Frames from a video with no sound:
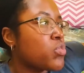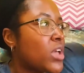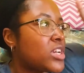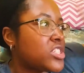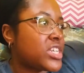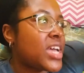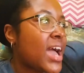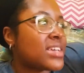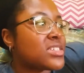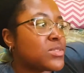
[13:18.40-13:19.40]
She
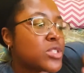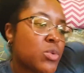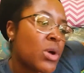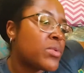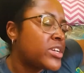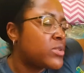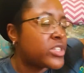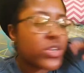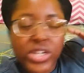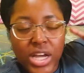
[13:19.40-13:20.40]
asks him, so what were you and
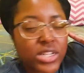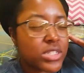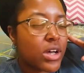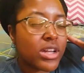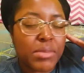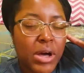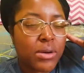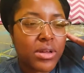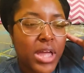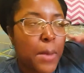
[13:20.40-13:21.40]
Jordana talking about?
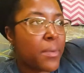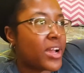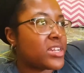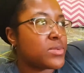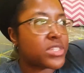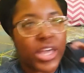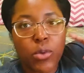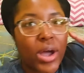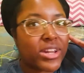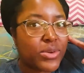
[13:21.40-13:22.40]
Brandon was like,
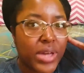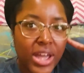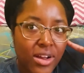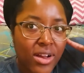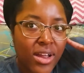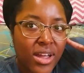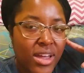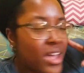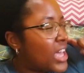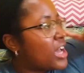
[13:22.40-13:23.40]
why do you care?
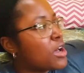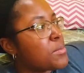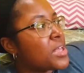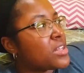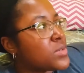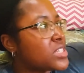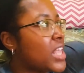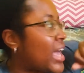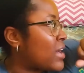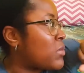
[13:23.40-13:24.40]
Camilla was
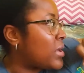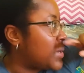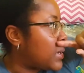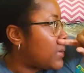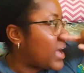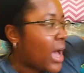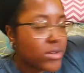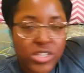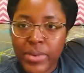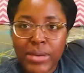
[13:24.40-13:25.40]
like, well, you know what? How
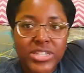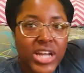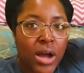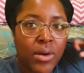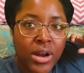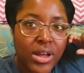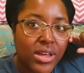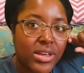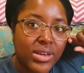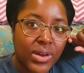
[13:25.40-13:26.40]
was your baby shower?
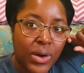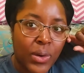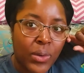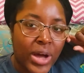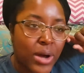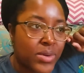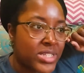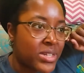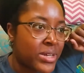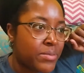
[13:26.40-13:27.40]
How
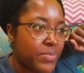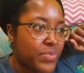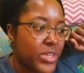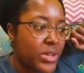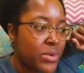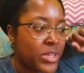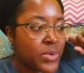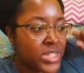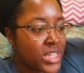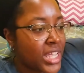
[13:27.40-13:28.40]
was it? You
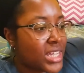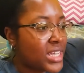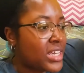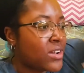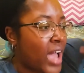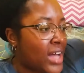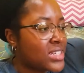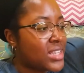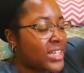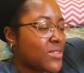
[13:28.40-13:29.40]
and Delaney, you're
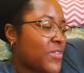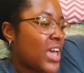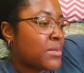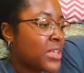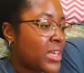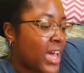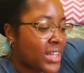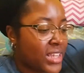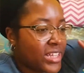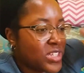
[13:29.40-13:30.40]
acting like the family,
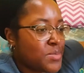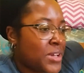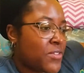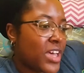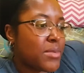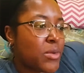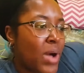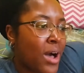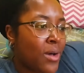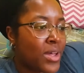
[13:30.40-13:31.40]
acting like this big family,
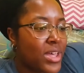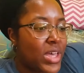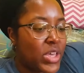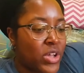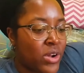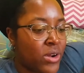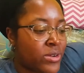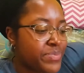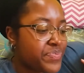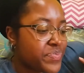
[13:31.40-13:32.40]
while you're,